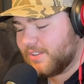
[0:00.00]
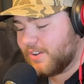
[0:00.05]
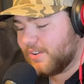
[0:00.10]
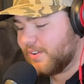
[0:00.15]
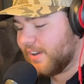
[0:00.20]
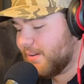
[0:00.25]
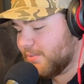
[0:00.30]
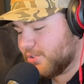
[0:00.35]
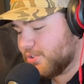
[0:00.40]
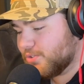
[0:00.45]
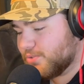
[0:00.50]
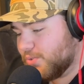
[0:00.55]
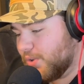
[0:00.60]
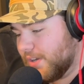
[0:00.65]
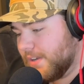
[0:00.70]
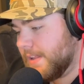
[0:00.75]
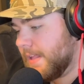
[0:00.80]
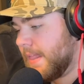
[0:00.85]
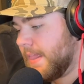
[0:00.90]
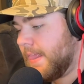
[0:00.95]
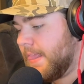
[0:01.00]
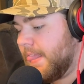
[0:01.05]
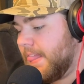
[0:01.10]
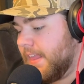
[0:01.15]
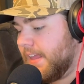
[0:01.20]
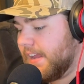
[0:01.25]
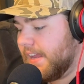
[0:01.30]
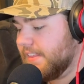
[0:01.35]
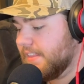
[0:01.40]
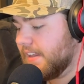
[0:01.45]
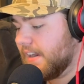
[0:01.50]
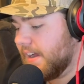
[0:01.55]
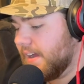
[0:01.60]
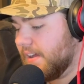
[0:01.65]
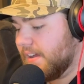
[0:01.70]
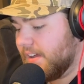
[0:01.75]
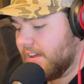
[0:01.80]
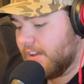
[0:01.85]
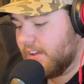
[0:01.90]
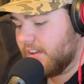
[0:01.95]
And I was just reading, and then
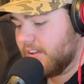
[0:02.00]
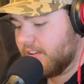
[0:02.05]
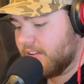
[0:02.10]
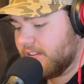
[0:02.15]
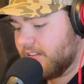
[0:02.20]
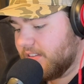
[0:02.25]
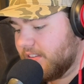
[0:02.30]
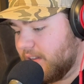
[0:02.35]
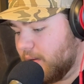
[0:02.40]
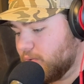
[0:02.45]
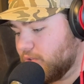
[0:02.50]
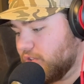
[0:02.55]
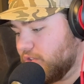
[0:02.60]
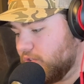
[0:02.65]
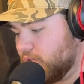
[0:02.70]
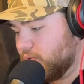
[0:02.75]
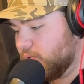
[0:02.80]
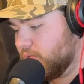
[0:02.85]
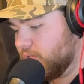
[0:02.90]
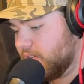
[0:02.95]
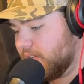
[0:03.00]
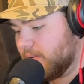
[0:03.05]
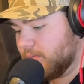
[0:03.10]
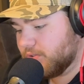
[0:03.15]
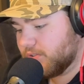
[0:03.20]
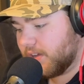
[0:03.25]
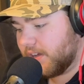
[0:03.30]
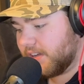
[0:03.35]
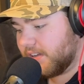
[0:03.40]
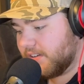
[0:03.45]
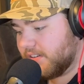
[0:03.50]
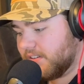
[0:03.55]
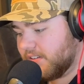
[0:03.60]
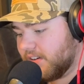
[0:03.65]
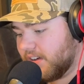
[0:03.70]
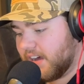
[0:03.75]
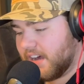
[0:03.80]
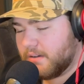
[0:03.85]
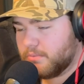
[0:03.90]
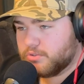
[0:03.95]
there was a dude. He was like,
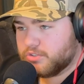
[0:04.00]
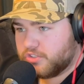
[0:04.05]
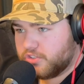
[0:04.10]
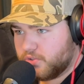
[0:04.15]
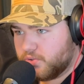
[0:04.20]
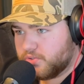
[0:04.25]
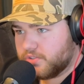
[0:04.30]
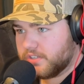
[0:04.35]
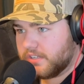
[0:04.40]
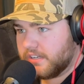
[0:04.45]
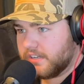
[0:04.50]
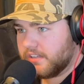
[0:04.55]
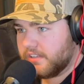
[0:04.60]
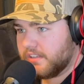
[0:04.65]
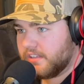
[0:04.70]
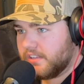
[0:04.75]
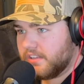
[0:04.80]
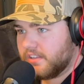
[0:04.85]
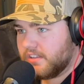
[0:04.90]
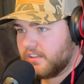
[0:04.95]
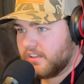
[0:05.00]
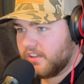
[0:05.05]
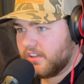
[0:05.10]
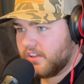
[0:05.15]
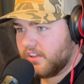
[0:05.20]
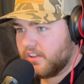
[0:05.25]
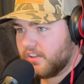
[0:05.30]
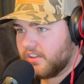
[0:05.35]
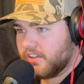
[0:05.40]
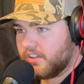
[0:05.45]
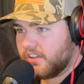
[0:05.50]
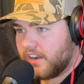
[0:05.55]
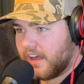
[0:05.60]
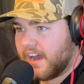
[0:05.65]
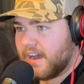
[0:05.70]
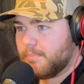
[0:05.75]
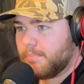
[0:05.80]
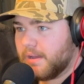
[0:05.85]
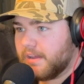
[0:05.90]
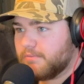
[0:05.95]
I was using an
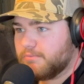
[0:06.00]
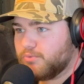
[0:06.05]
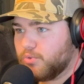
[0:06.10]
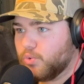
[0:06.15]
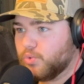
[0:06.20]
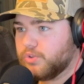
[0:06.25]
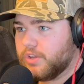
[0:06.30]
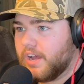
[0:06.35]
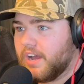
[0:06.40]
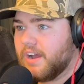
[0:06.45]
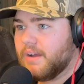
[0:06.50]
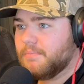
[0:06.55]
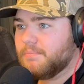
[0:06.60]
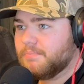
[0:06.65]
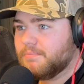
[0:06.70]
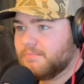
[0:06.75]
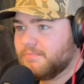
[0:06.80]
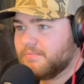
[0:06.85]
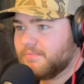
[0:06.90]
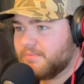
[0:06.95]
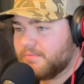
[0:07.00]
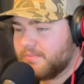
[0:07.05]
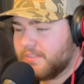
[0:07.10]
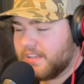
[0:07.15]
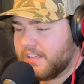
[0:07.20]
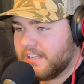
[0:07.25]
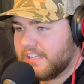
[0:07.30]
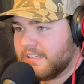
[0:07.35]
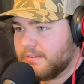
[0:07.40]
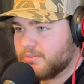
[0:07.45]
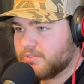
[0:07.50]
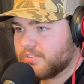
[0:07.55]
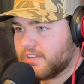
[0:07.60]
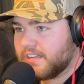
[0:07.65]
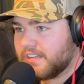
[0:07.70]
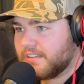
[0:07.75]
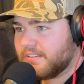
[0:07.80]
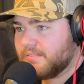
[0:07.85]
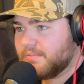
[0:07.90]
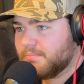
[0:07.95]
iPad full time, and he was
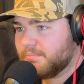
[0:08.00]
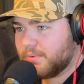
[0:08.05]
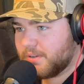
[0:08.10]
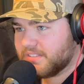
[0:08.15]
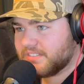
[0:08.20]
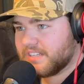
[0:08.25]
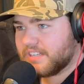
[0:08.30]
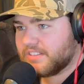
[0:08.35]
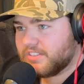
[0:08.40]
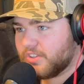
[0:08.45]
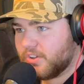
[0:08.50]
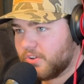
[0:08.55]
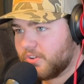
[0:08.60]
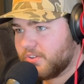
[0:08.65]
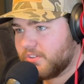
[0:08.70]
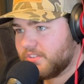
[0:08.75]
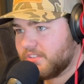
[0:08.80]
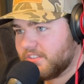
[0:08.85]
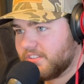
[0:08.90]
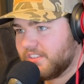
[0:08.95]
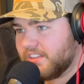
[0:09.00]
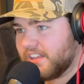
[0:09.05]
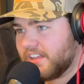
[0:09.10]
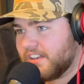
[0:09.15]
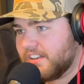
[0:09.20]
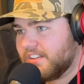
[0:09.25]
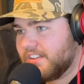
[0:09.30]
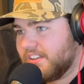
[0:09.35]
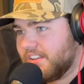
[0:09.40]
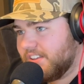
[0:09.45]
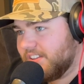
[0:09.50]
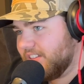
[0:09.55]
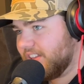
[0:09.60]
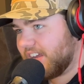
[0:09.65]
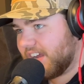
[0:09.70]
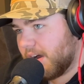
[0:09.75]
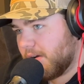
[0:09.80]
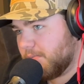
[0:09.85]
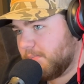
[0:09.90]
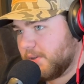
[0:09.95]
like, because I thought that
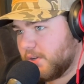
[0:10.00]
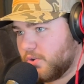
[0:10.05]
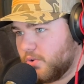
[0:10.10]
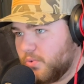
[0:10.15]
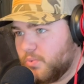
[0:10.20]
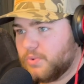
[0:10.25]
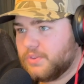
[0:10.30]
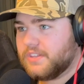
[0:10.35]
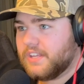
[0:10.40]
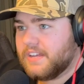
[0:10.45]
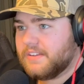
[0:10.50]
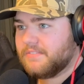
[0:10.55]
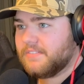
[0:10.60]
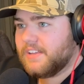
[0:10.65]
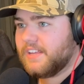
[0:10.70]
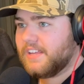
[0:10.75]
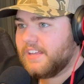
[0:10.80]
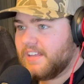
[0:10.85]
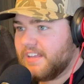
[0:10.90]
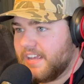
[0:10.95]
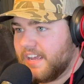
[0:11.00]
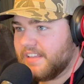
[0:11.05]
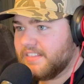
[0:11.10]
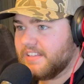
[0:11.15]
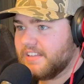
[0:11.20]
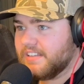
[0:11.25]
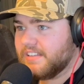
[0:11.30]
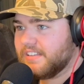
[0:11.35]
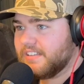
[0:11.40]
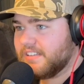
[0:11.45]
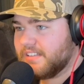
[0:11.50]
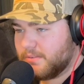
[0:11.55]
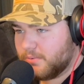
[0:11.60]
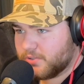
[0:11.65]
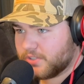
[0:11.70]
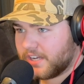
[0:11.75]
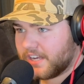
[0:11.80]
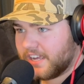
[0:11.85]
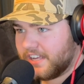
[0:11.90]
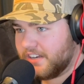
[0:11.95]
like I'd be cool with that. And then he
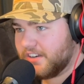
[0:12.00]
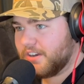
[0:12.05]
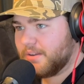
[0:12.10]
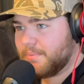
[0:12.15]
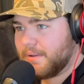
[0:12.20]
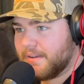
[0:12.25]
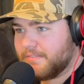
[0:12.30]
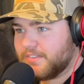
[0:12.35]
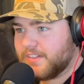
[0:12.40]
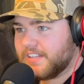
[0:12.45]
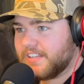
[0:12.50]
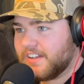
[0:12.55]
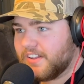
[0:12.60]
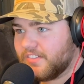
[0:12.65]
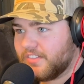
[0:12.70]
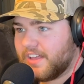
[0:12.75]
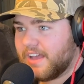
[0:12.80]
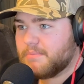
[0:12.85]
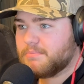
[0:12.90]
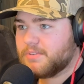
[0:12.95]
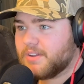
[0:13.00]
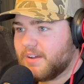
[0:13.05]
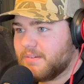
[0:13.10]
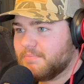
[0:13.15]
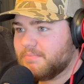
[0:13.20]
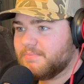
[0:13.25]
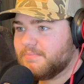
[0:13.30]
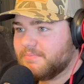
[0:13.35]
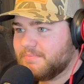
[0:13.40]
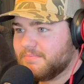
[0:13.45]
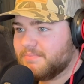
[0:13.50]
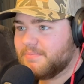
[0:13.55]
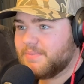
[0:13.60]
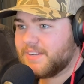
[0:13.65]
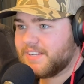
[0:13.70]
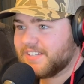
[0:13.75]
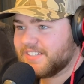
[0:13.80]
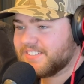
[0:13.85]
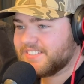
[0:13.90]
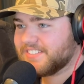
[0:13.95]
was like, I ended up having to get a laptop
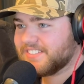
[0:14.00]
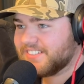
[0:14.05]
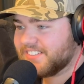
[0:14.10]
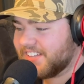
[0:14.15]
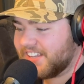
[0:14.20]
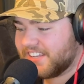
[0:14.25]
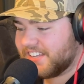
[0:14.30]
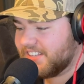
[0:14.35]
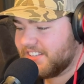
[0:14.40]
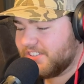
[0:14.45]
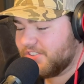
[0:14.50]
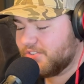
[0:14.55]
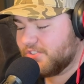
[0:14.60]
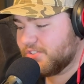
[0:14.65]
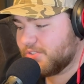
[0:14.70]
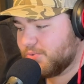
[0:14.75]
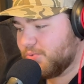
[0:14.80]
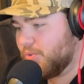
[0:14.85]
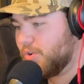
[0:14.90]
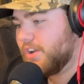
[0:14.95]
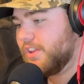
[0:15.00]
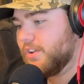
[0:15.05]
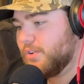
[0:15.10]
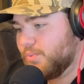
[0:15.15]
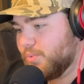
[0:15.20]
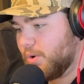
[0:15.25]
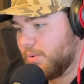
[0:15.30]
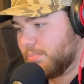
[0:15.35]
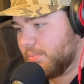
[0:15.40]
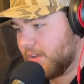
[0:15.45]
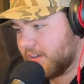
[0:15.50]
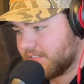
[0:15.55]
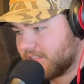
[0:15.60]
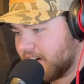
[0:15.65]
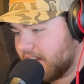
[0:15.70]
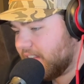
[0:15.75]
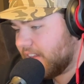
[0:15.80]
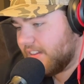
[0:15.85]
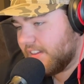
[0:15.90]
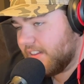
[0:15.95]
because like you just run into roadblocks.
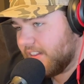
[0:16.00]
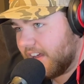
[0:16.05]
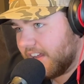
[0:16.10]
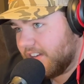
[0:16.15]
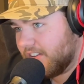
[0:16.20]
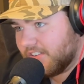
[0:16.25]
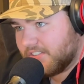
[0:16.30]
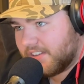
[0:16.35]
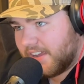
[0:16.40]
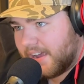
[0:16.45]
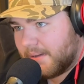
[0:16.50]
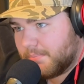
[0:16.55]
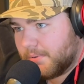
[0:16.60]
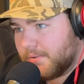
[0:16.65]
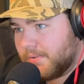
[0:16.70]
And I think that does happen.